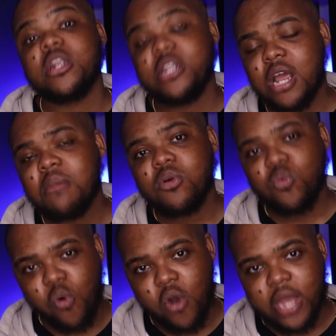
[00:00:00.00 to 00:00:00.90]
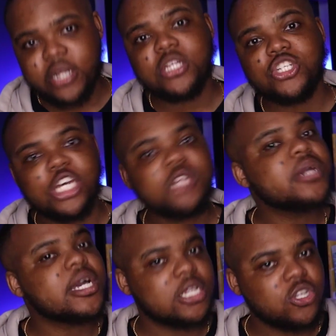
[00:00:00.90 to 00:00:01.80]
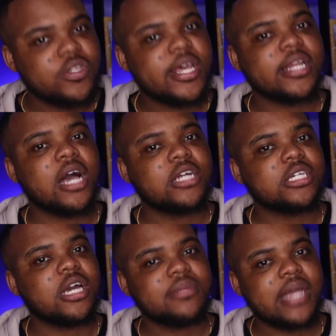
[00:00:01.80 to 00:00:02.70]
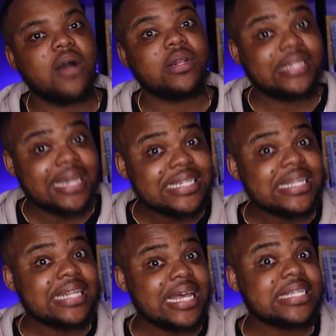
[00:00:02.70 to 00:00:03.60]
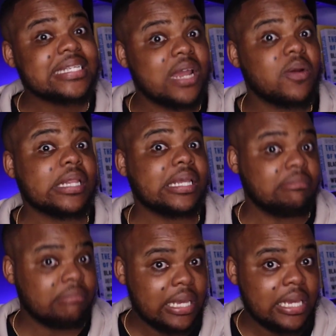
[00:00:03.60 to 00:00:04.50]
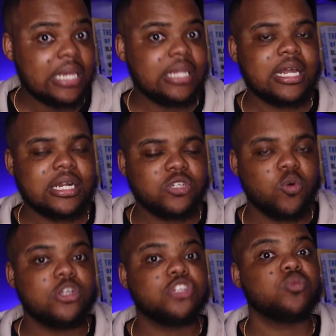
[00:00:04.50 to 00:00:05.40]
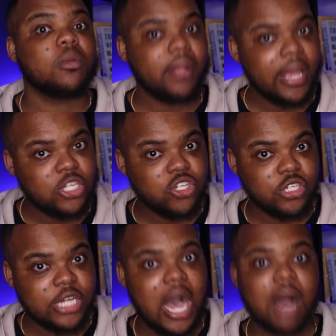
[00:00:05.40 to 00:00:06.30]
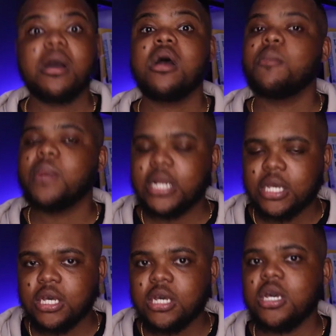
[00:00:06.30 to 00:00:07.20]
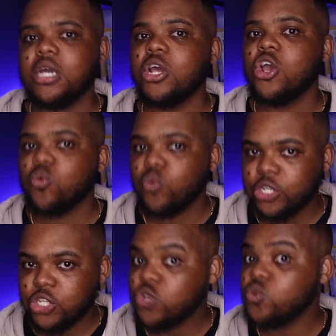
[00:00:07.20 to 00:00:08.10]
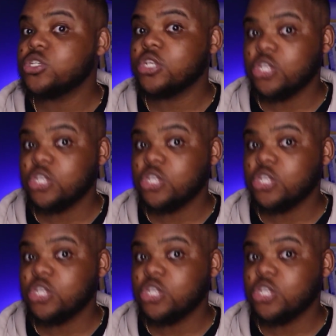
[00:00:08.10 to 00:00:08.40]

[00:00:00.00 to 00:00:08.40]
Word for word: Number one, just because a new technology comes out doesn't necessarily mean that it's going to replace your job, but it could reduce